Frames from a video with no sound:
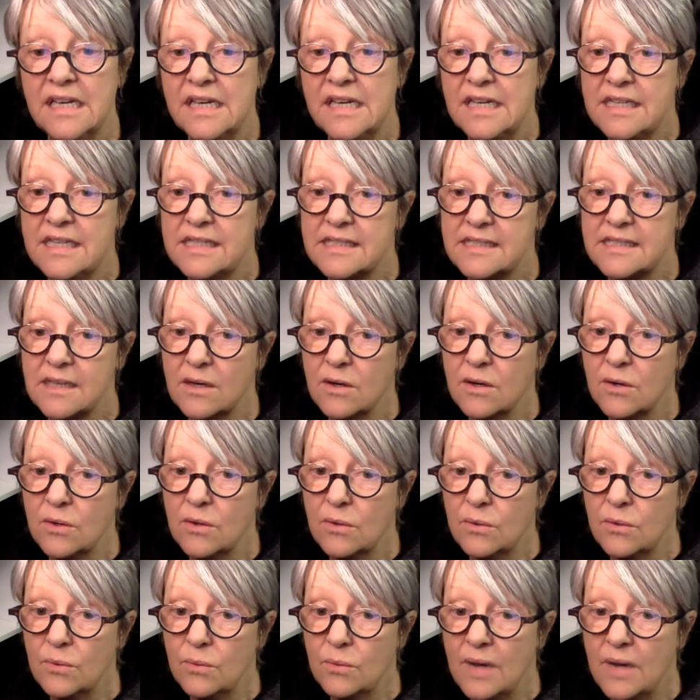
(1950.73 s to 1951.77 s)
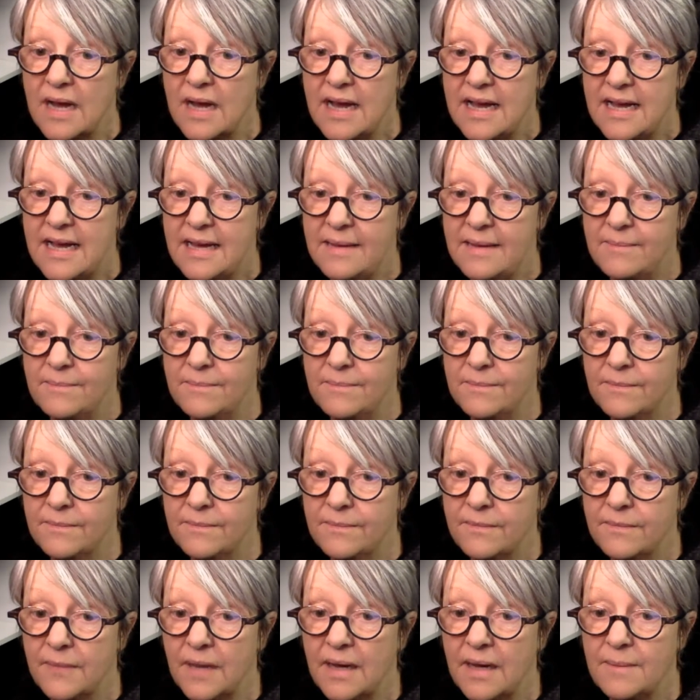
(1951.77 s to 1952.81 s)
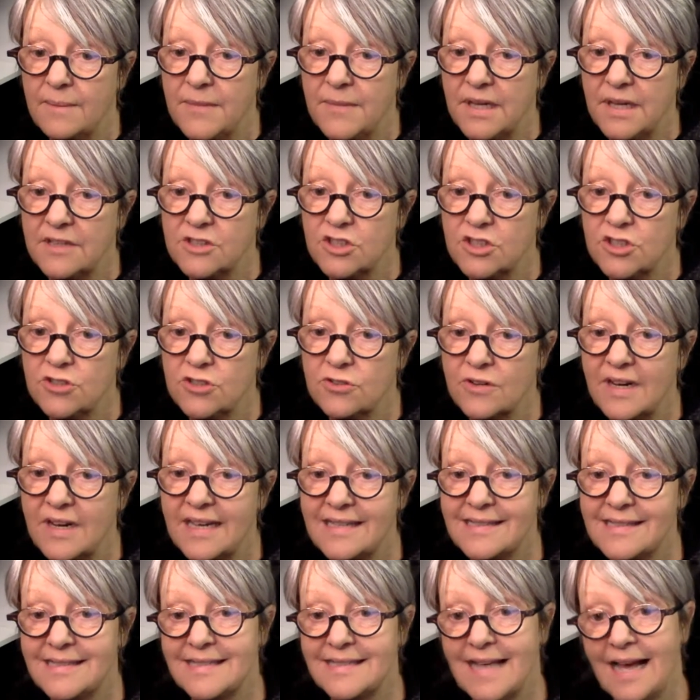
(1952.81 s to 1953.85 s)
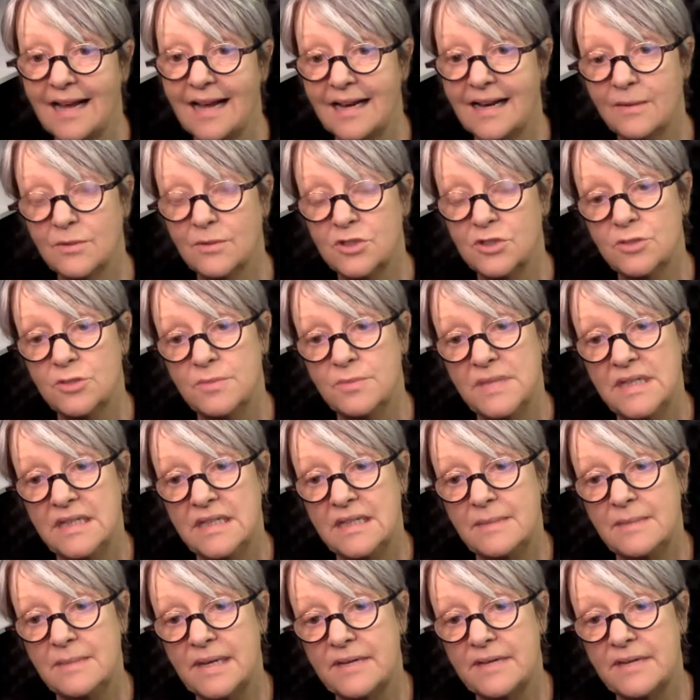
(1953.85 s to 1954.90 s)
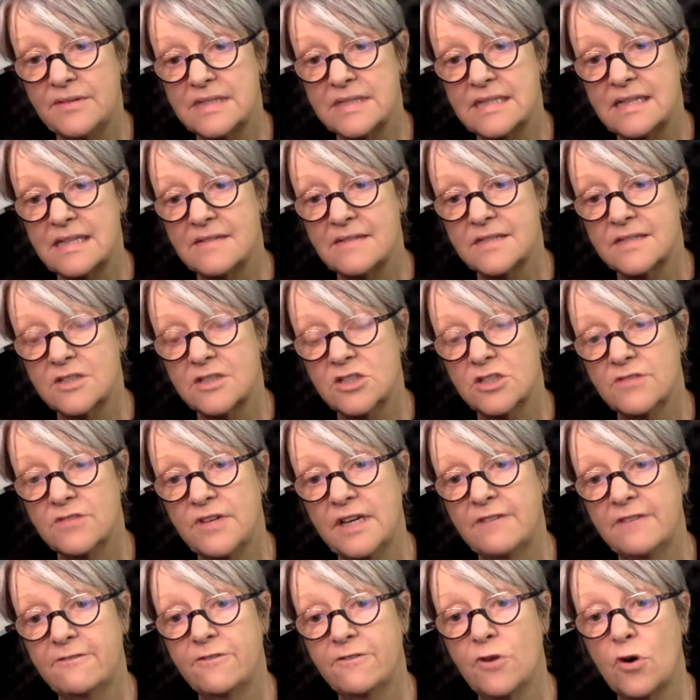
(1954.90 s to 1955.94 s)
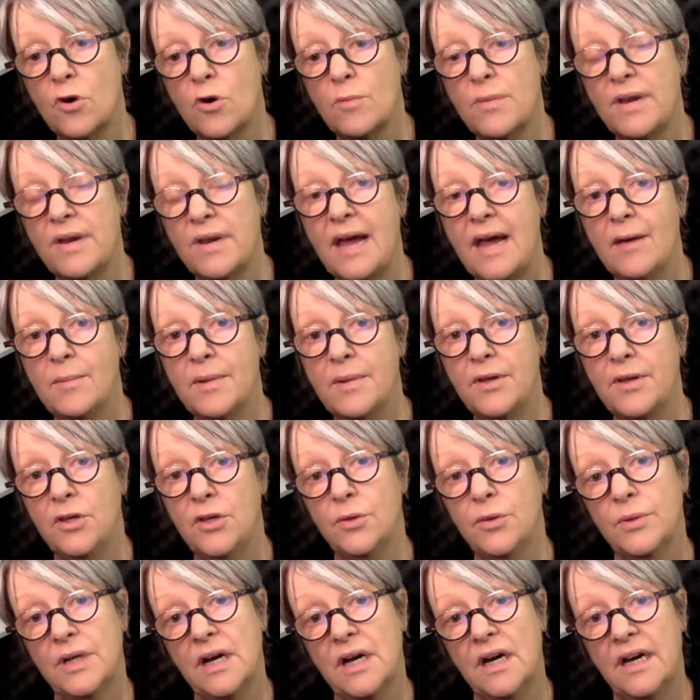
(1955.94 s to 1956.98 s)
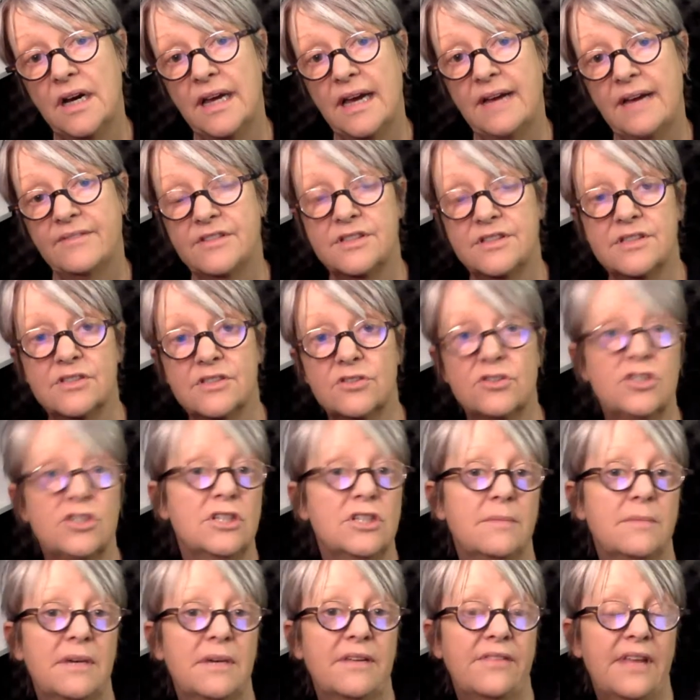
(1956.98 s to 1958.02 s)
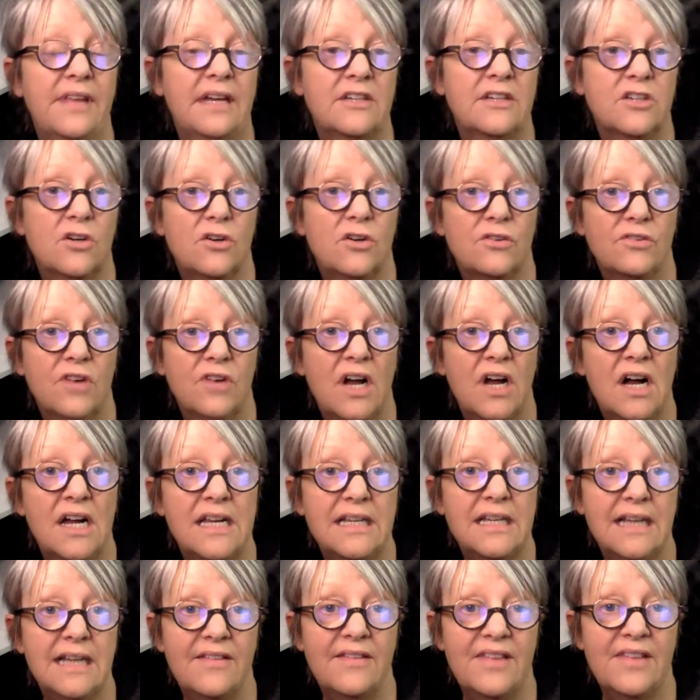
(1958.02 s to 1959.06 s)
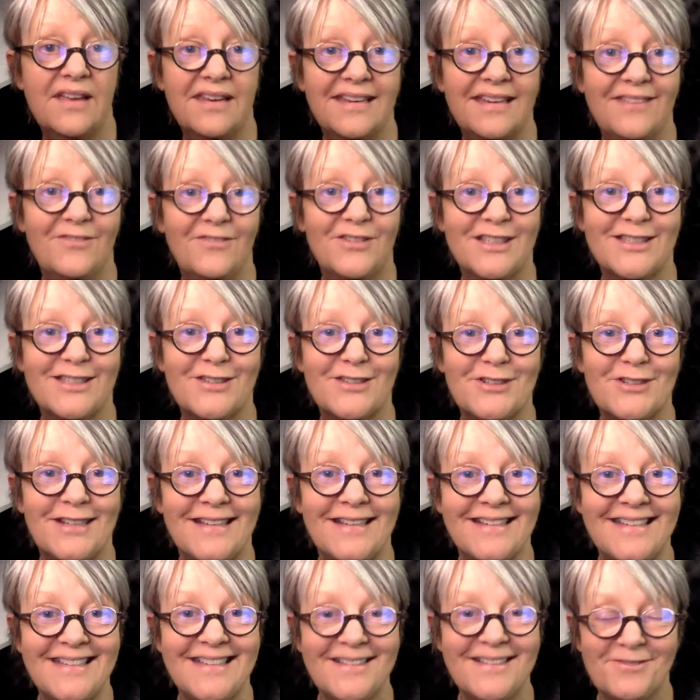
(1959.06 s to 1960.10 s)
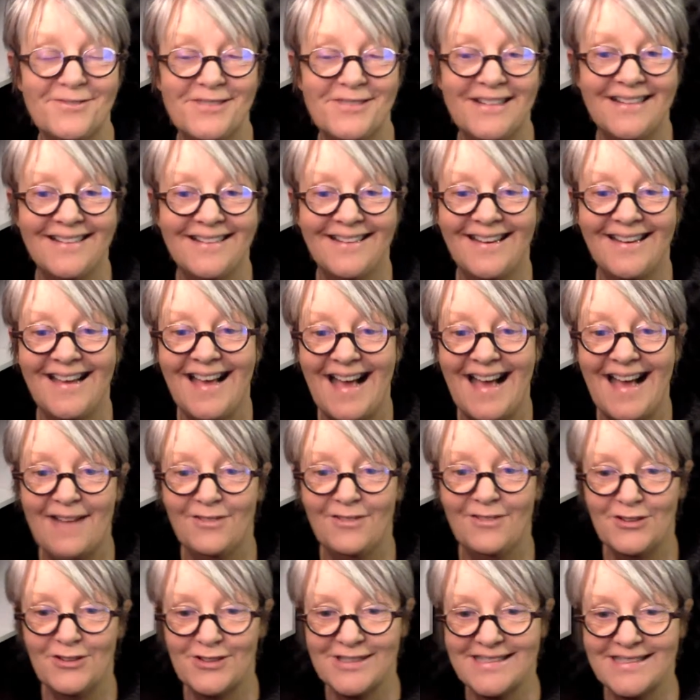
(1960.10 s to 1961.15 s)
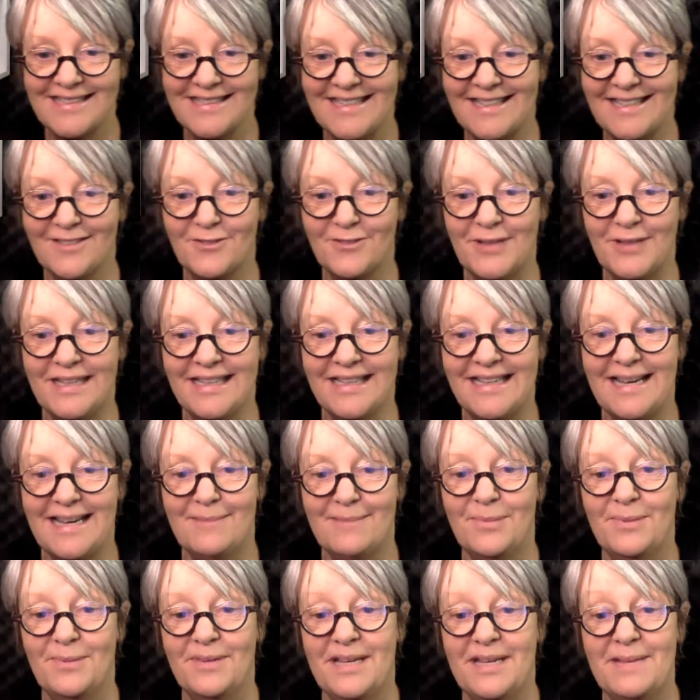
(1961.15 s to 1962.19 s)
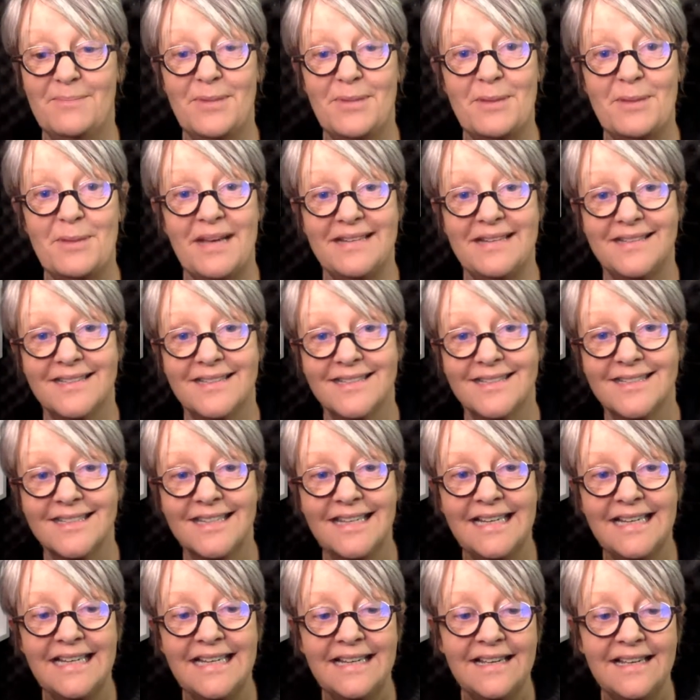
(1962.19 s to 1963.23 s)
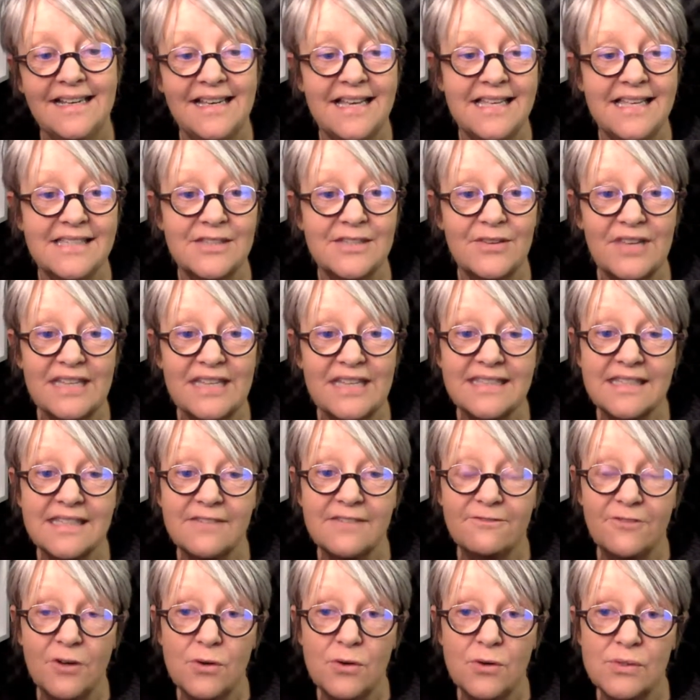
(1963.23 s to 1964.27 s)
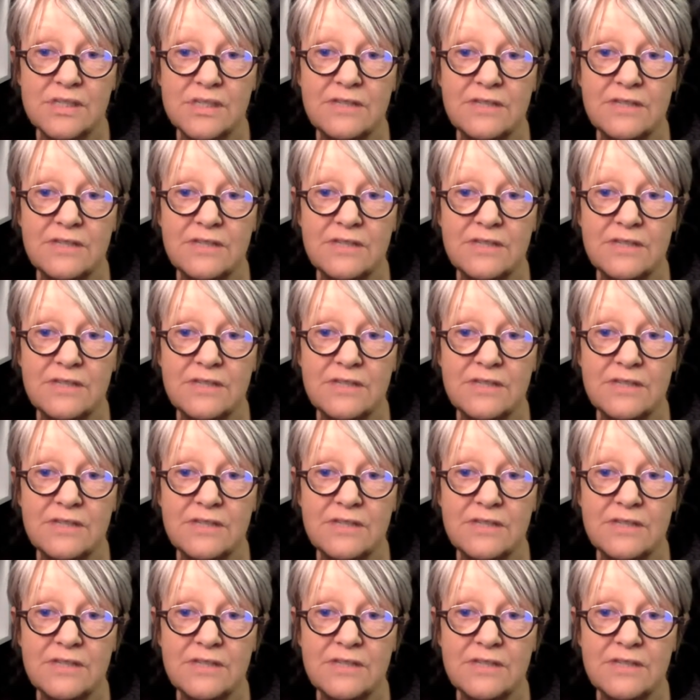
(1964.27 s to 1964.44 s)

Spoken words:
So I'm not sure exactly what you mean about the self-certifying form, but how about you and I have a discussion about that offline, and then if it's a good idea, we'll have a look at seeing if we can implement it. So that's it, folks.